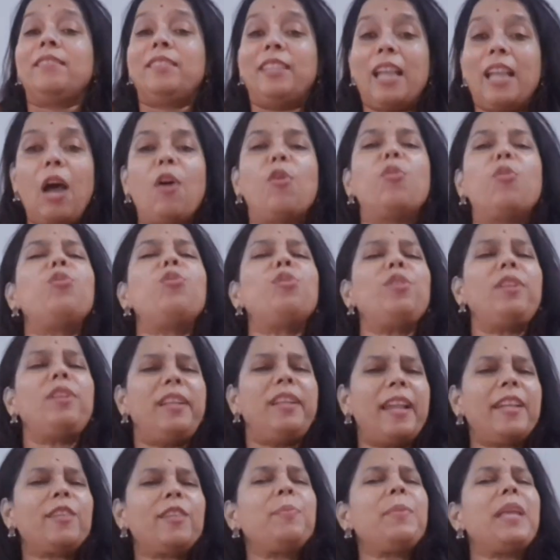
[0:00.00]
Now
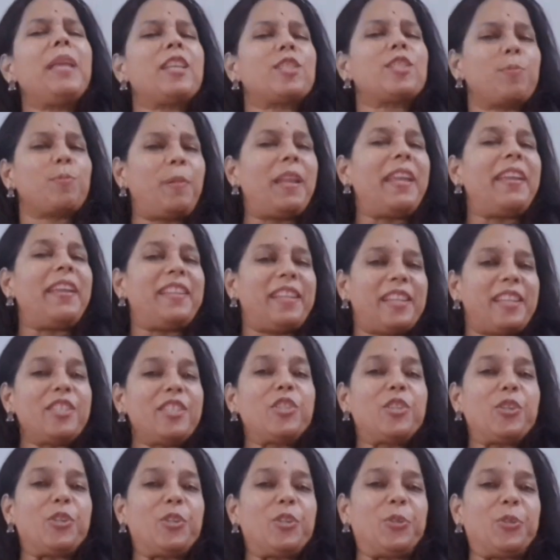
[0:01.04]
let me explain it
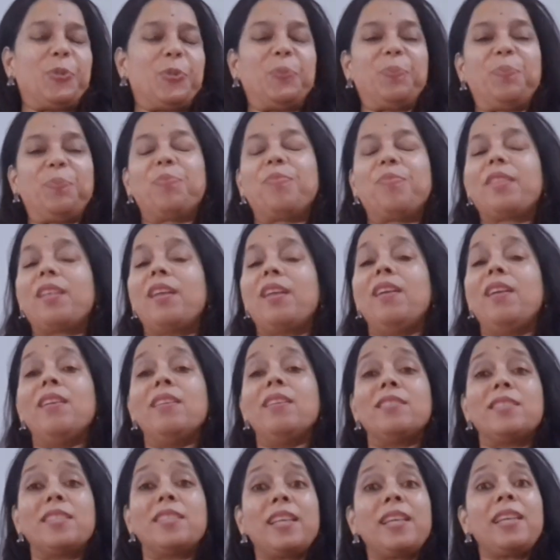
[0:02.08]
to you.
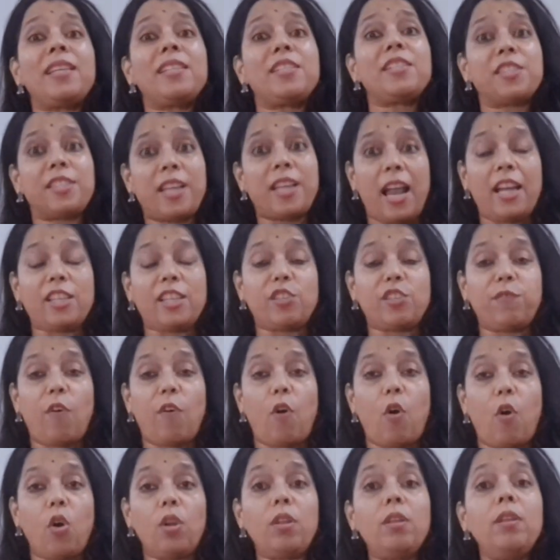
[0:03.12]
C stands
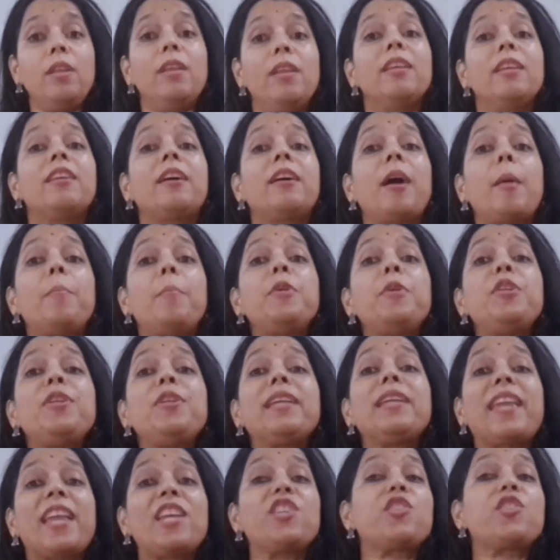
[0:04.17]
for
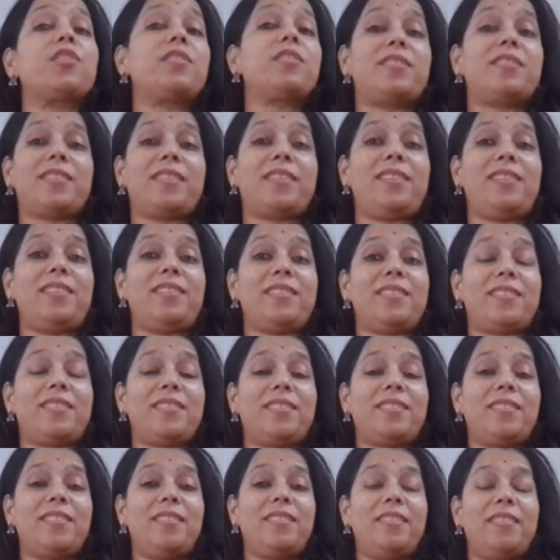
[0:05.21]
communication skills.
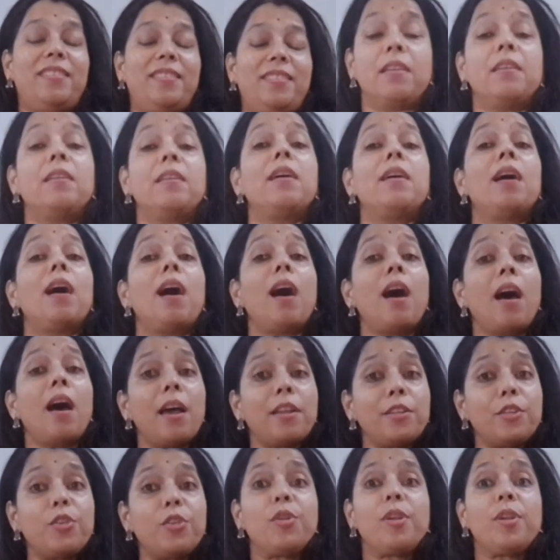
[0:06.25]

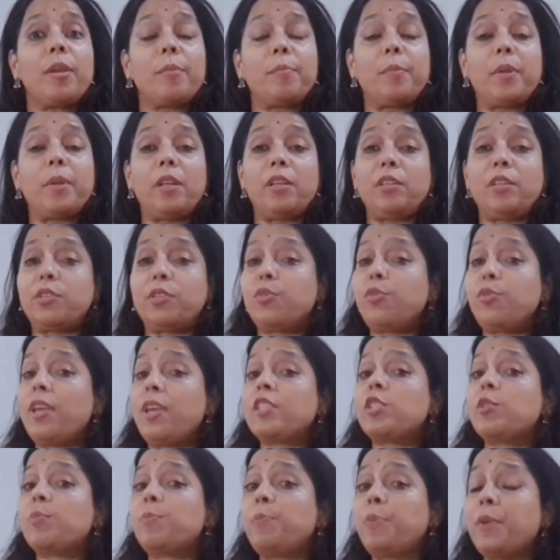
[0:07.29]
Are you able to
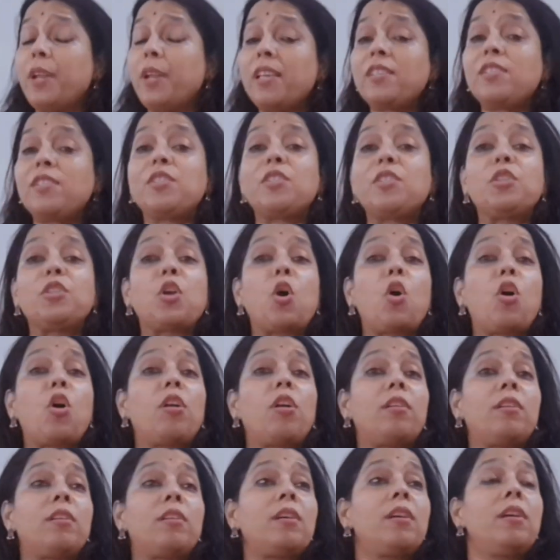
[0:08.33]
express
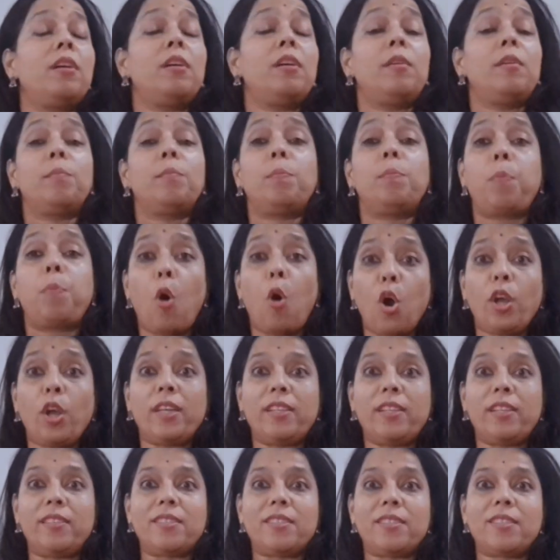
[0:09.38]
your
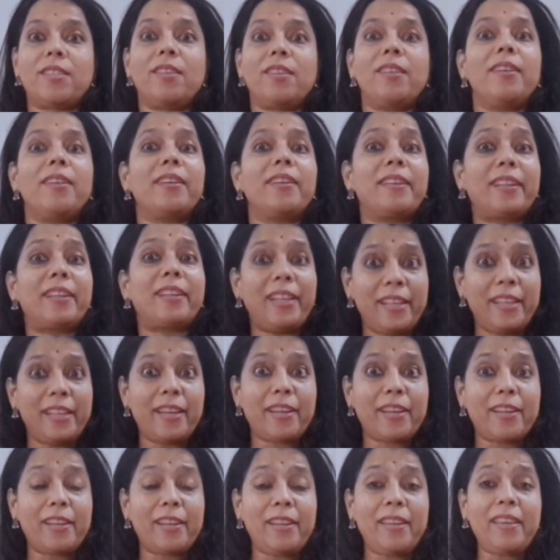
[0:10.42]
points
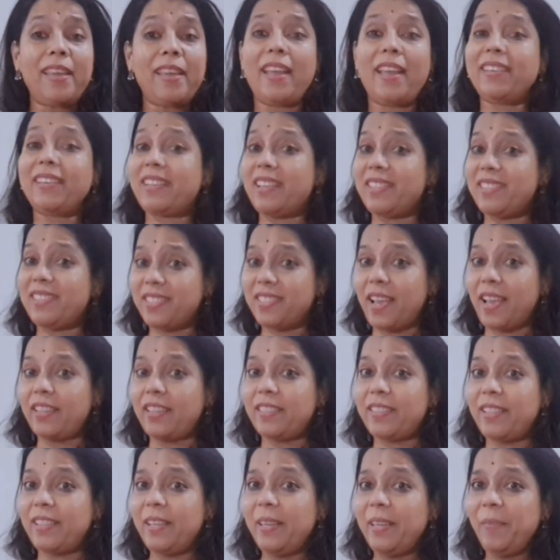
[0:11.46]
clearly and
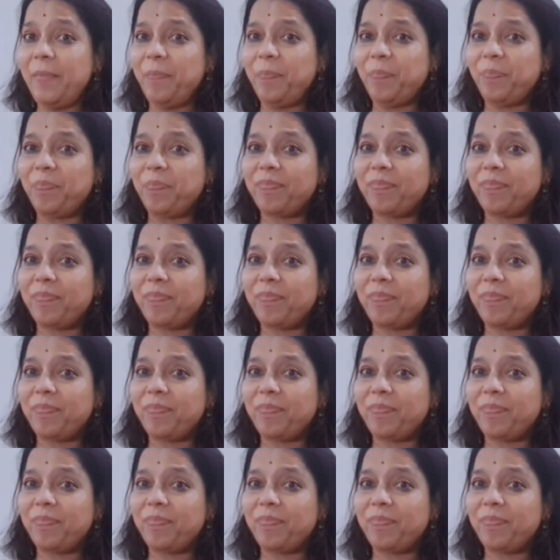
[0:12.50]
concisely?